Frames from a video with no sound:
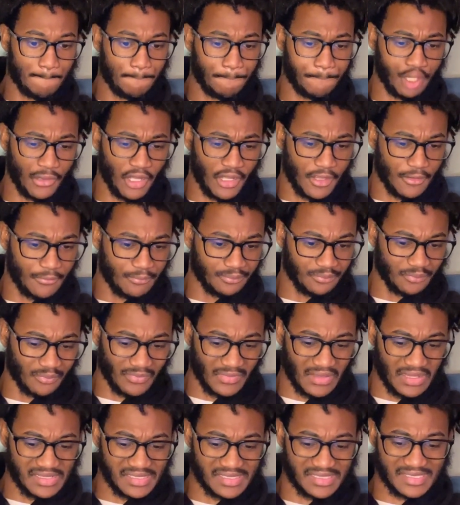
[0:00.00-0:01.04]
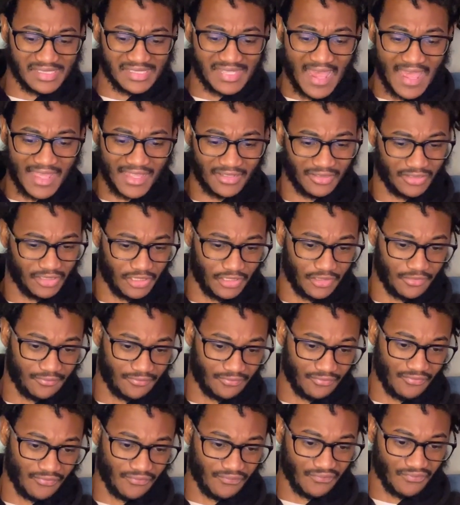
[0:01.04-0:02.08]
But secondly,
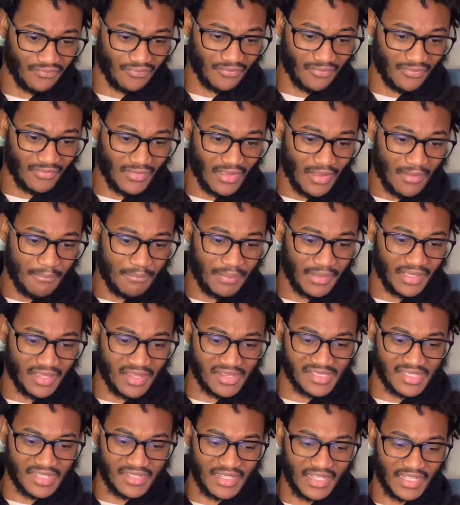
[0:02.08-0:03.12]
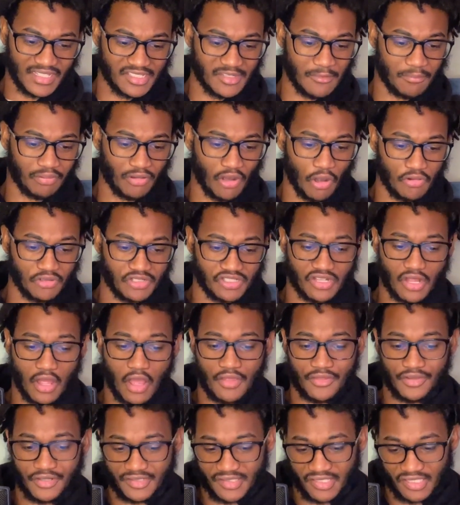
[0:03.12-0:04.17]
because the Knicks approached
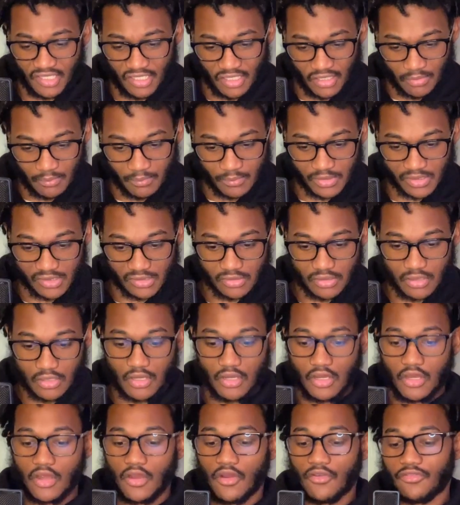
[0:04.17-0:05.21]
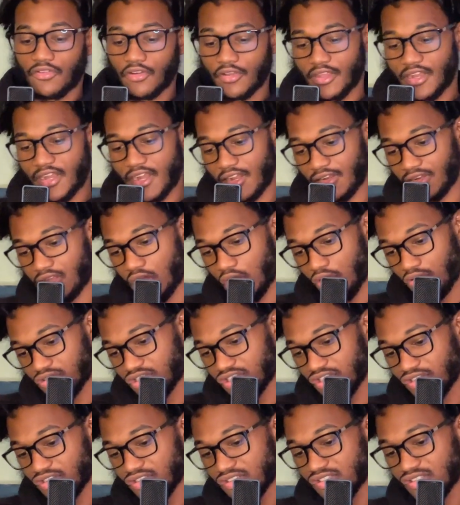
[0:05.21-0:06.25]
other teams for their head
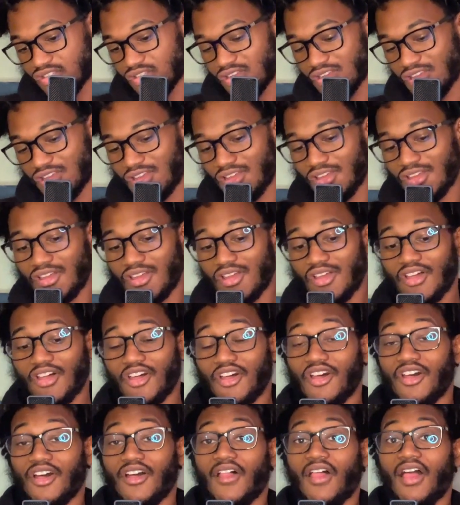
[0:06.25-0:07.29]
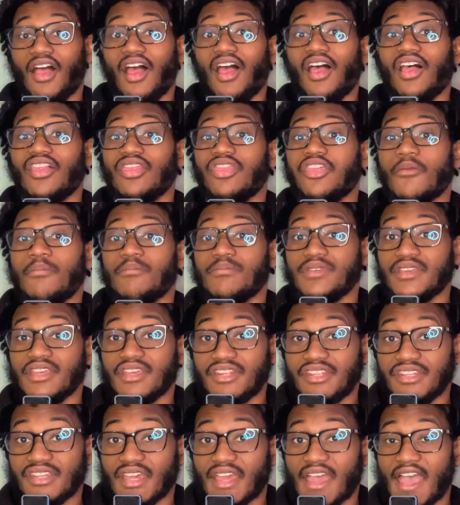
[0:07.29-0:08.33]
coaches, the
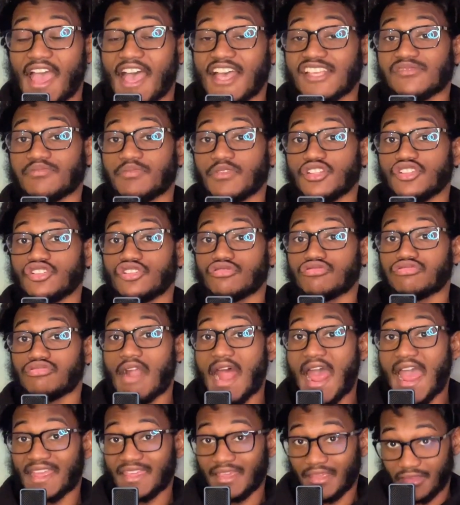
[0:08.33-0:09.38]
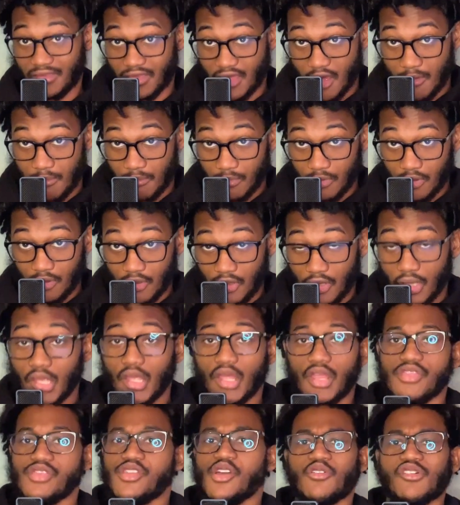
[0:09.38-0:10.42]
media has been dragging them.
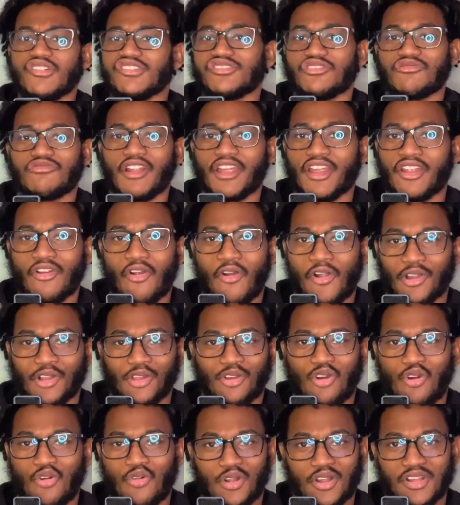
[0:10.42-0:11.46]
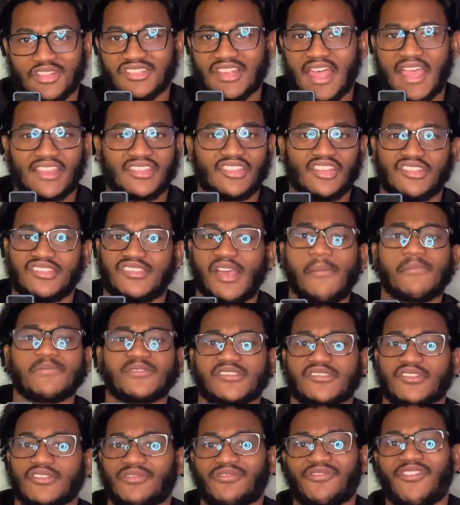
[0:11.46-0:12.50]
There was a Ringer article where it's like the
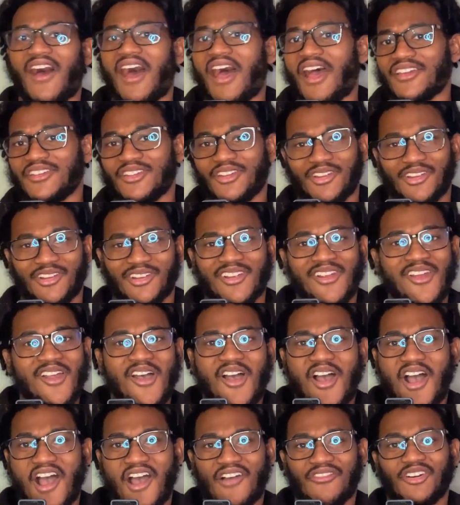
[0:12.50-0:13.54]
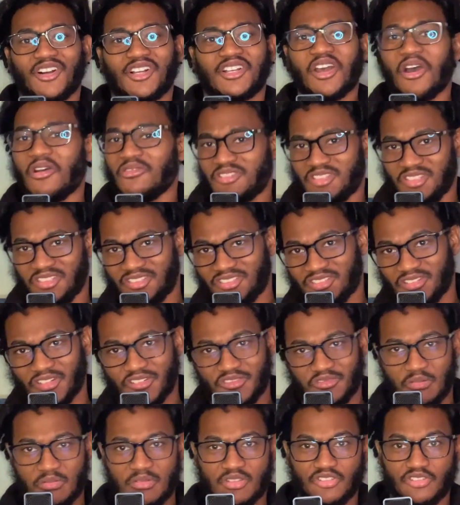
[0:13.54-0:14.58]
dumpster fire of a coaching search
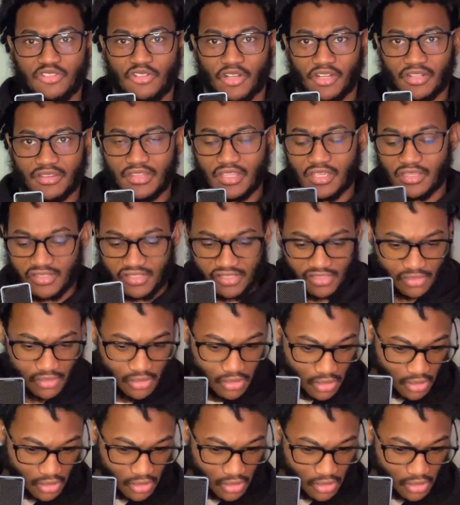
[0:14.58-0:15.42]
from the New York Knicks.